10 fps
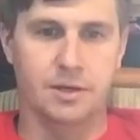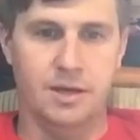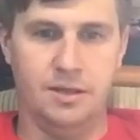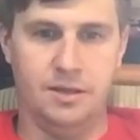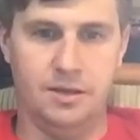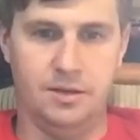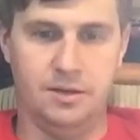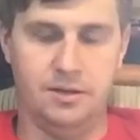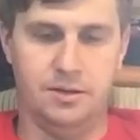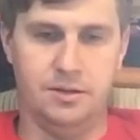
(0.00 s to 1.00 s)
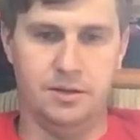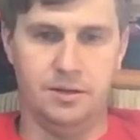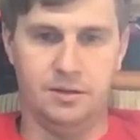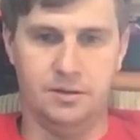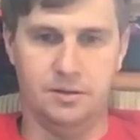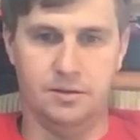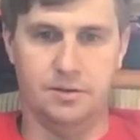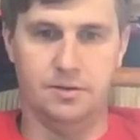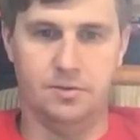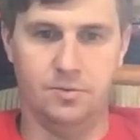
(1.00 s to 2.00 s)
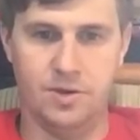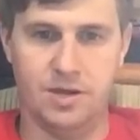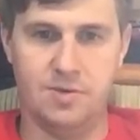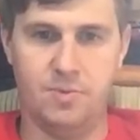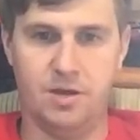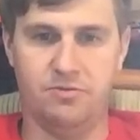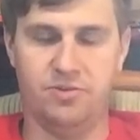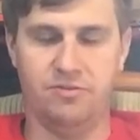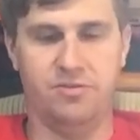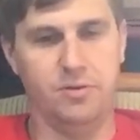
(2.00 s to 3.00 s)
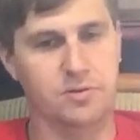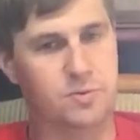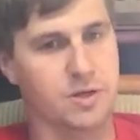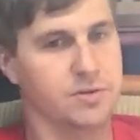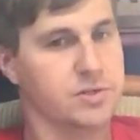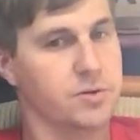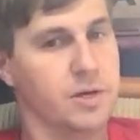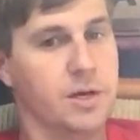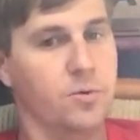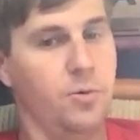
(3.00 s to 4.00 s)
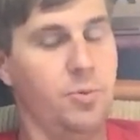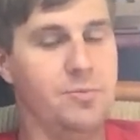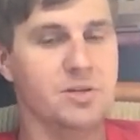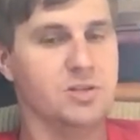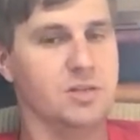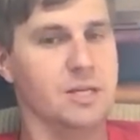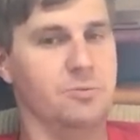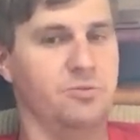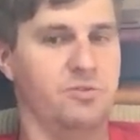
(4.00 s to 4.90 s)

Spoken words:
And then we can keep them out in the front field as well. So we're pretty much just getting them